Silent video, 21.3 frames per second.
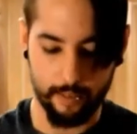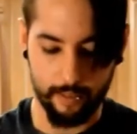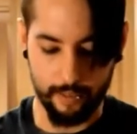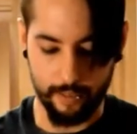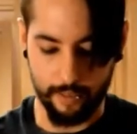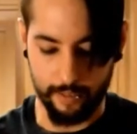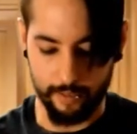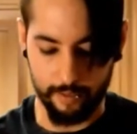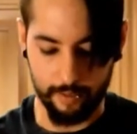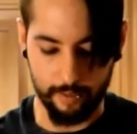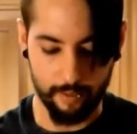
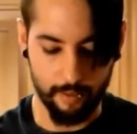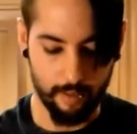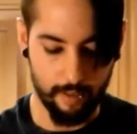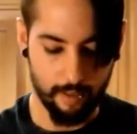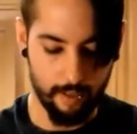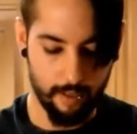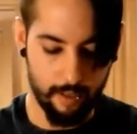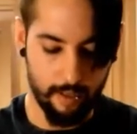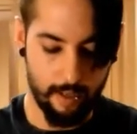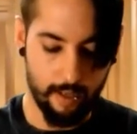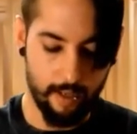It's
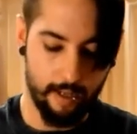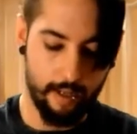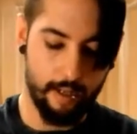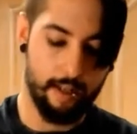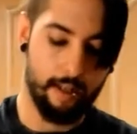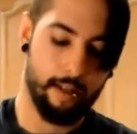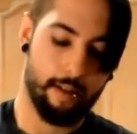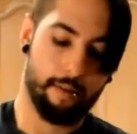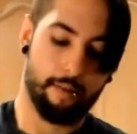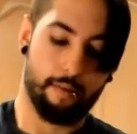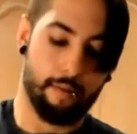
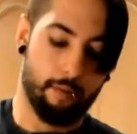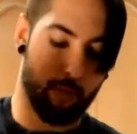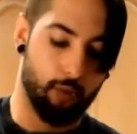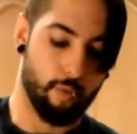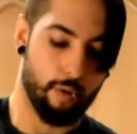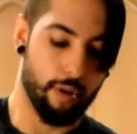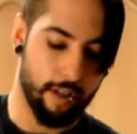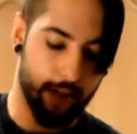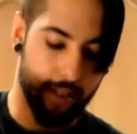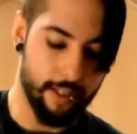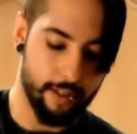
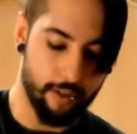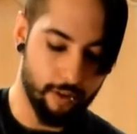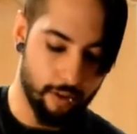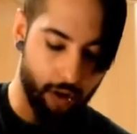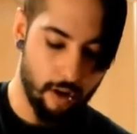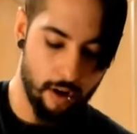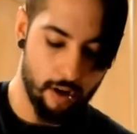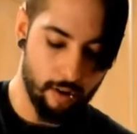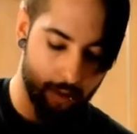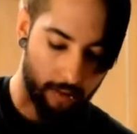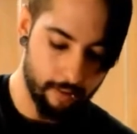really
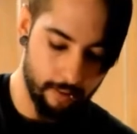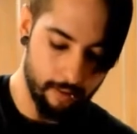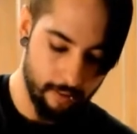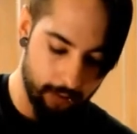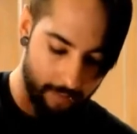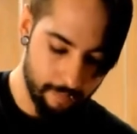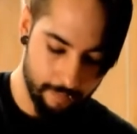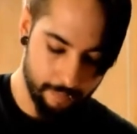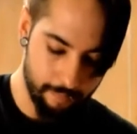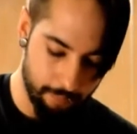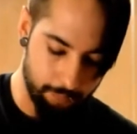strong,
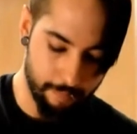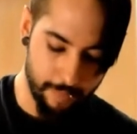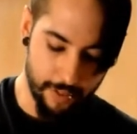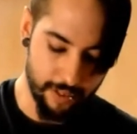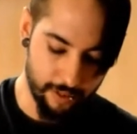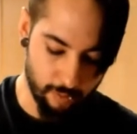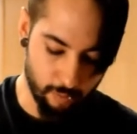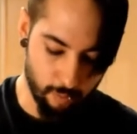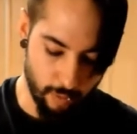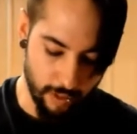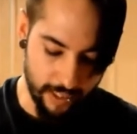
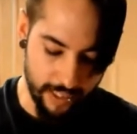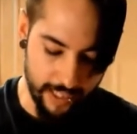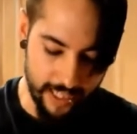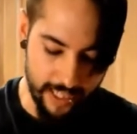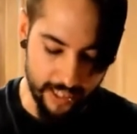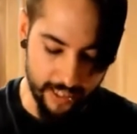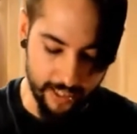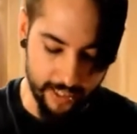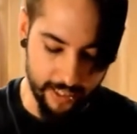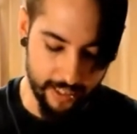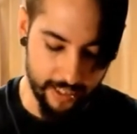it's really
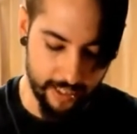good.